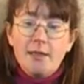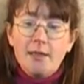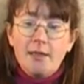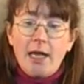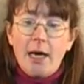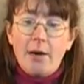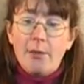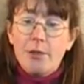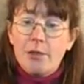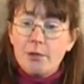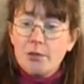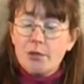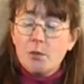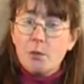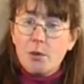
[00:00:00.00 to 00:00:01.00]
Now,
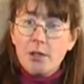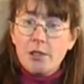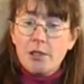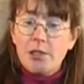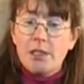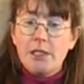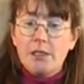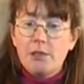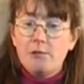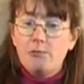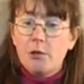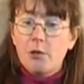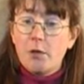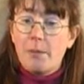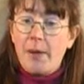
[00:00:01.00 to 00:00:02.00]
use the worksheet to
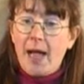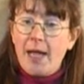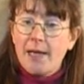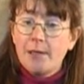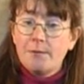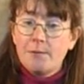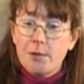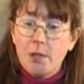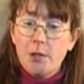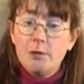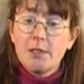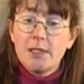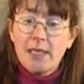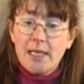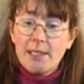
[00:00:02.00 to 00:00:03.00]
draw the pattern of
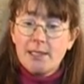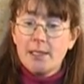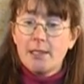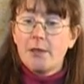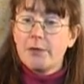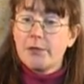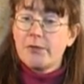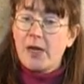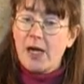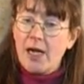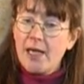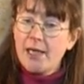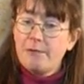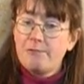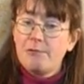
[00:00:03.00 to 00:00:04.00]
nodes and antinodes for
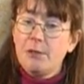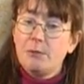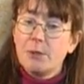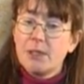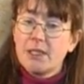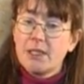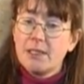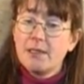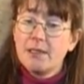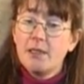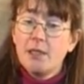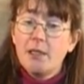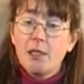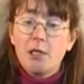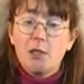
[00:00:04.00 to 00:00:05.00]
higher frequencies
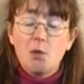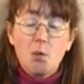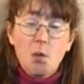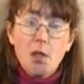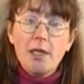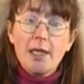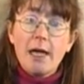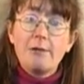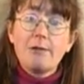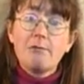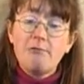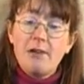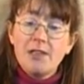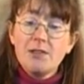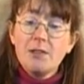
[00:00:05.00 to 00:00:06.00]
and work out the
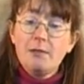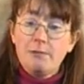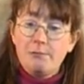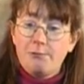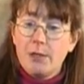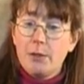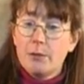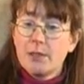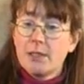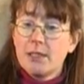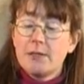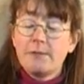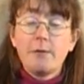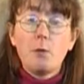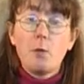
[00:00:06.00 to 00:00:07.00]
resonant
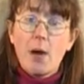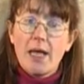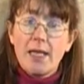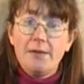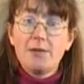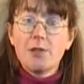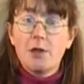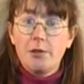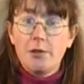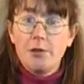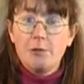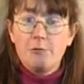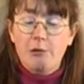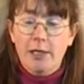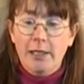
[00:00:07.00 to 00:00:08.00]
frequencies for waves on a
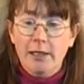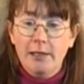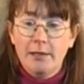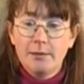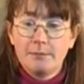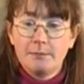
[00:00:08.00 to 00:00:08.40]
string.